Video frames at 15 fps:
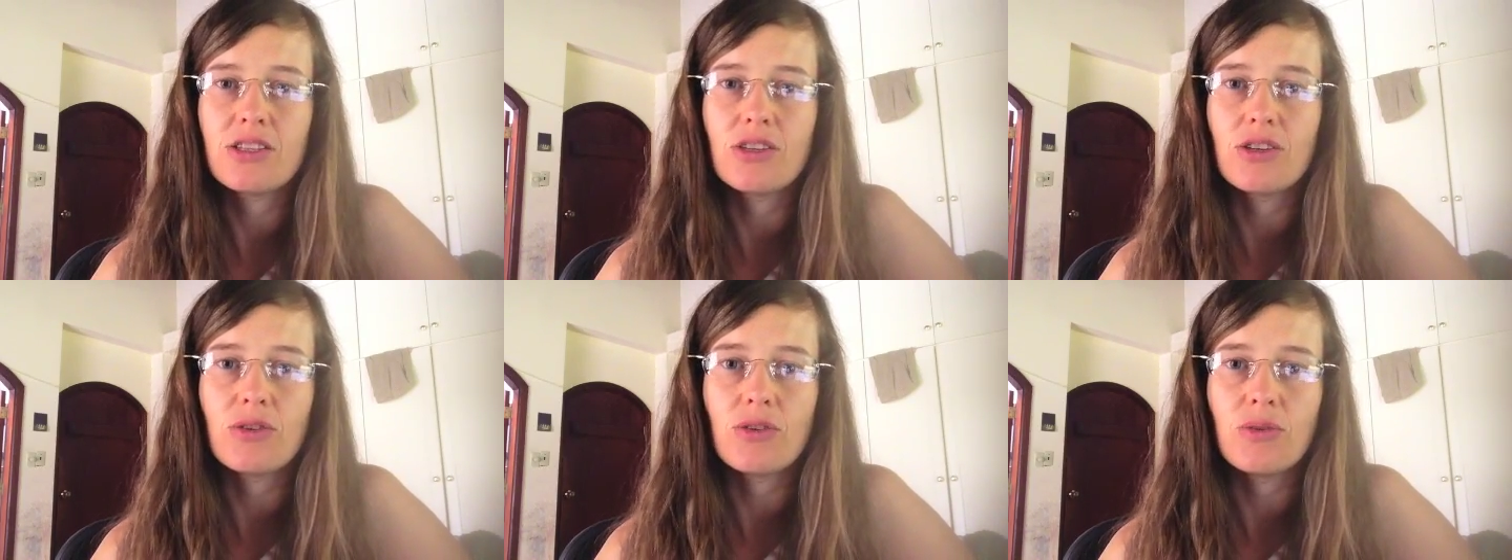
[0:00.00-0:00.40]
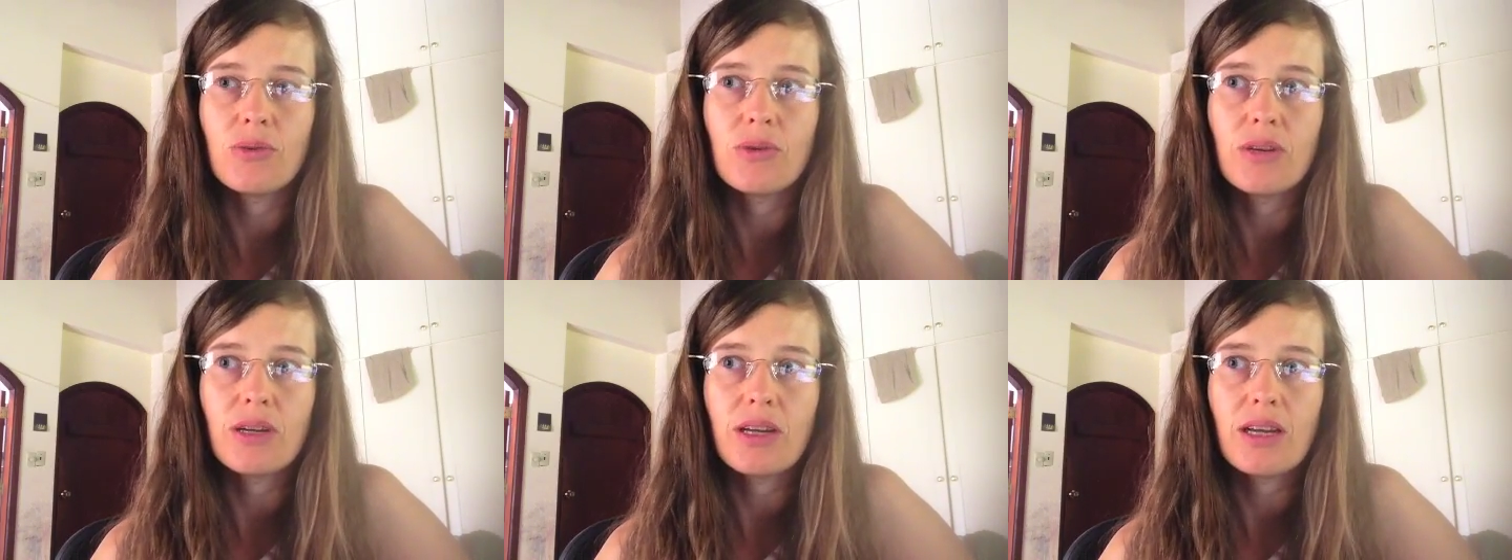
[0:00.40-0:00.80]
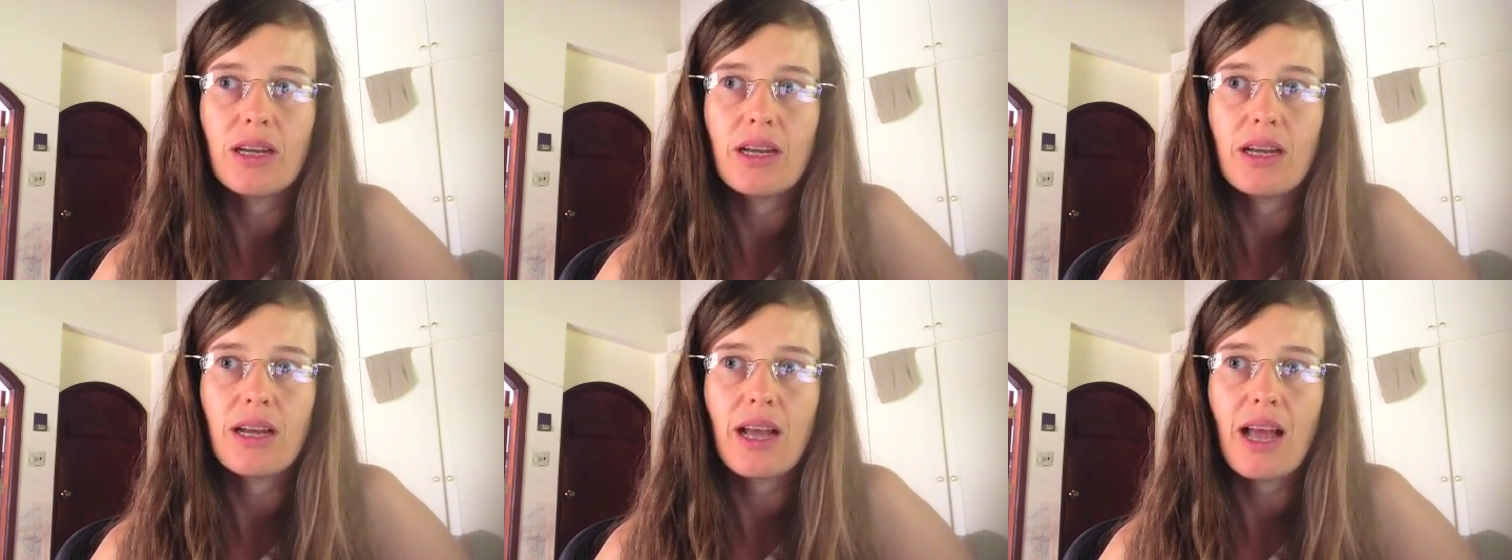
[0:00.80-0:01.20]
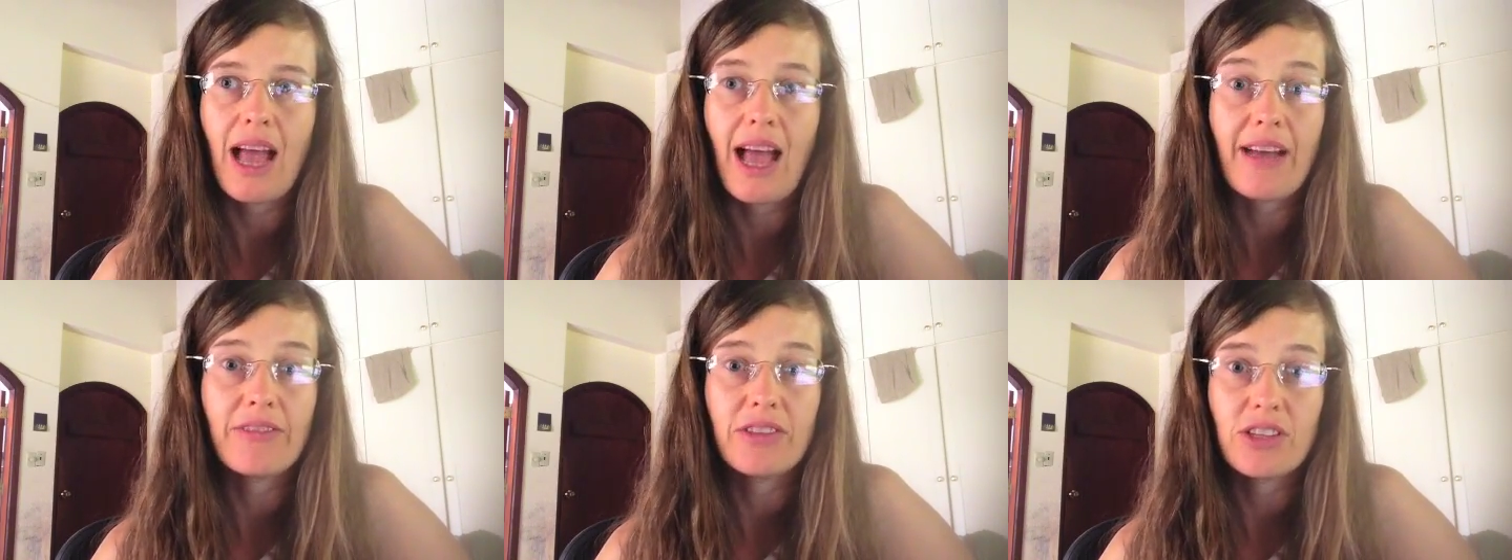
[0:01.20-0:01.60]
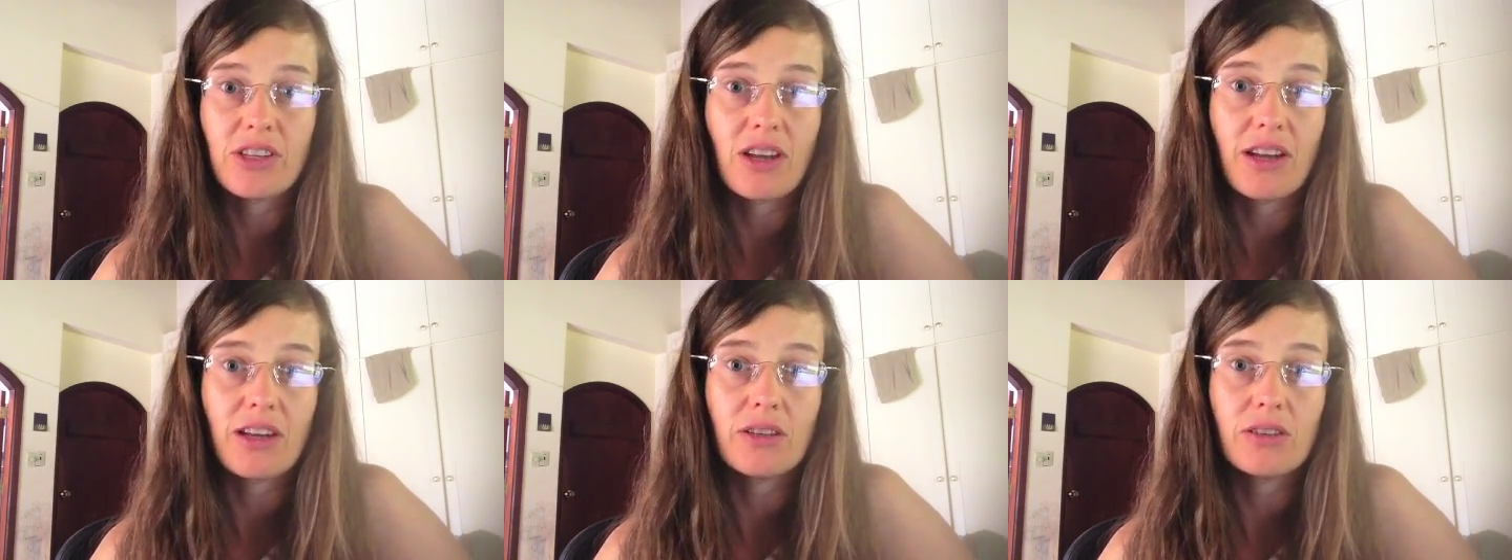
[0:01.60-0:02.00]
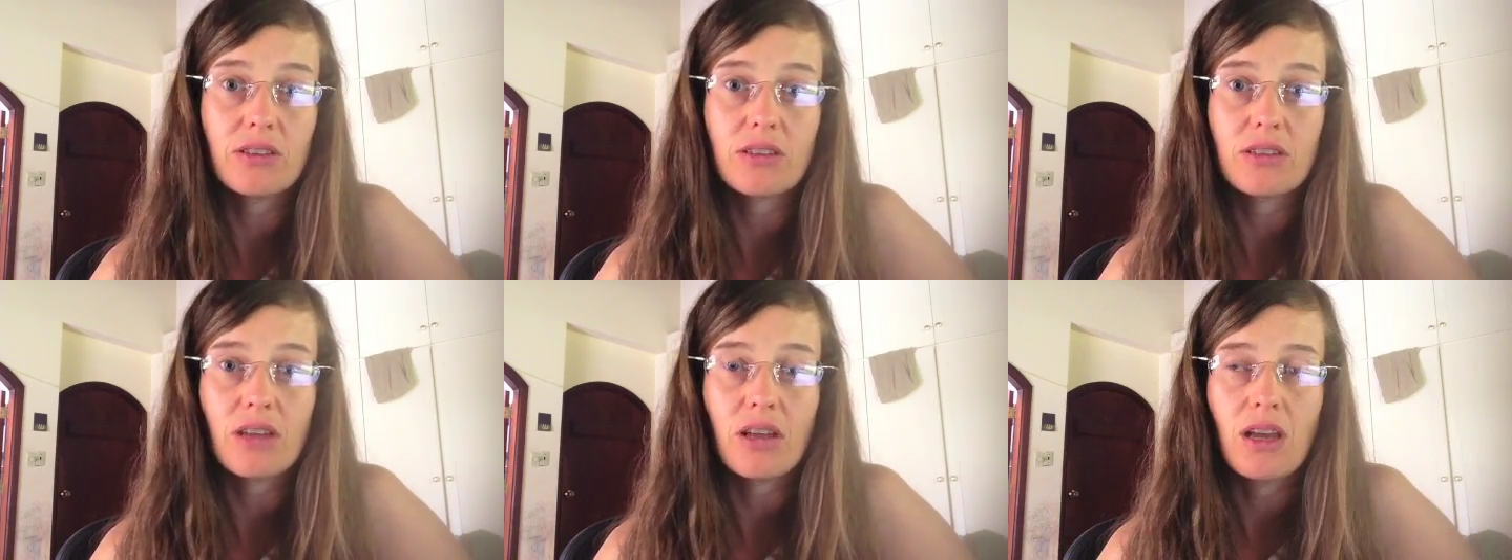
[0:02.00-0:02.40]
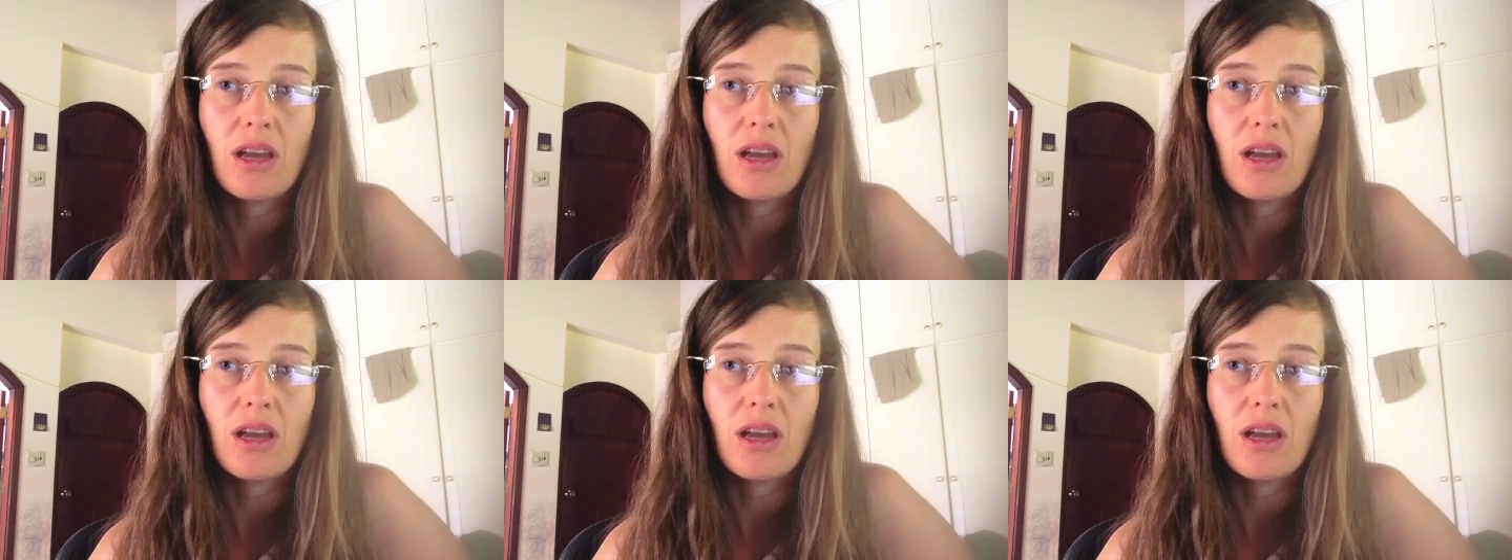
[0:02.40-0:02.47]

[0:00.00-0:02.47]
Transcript: to have a child.